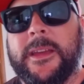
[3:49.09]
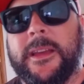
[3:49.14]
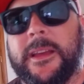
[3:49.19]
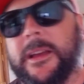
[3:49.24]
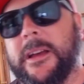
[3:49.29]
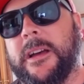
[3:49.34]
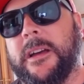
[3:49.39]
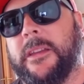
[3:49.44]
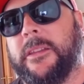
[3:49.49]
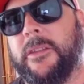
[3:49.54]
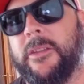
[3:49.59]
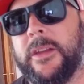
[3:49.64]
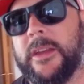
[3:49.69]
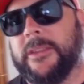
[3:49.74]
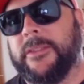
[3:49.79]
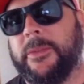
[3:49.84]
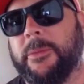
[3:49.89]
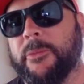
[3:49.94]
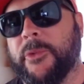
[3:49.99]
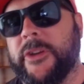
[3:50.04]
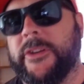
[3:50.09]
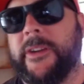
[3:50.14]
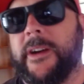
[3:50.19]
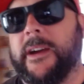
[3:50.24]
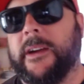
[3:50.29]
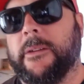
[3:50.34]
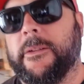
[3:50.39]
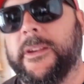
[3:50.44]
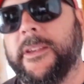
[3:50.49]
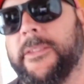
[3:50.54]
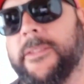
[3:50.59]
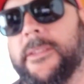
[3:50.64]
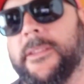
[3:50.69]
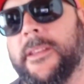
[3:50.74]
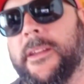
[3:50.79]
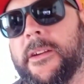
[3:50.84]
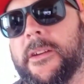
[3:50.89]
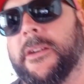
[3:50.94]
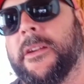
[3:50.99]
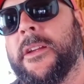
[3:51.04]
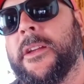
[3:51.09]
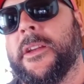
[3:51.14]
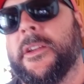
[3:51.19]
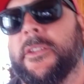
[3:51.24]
You get some retirees in there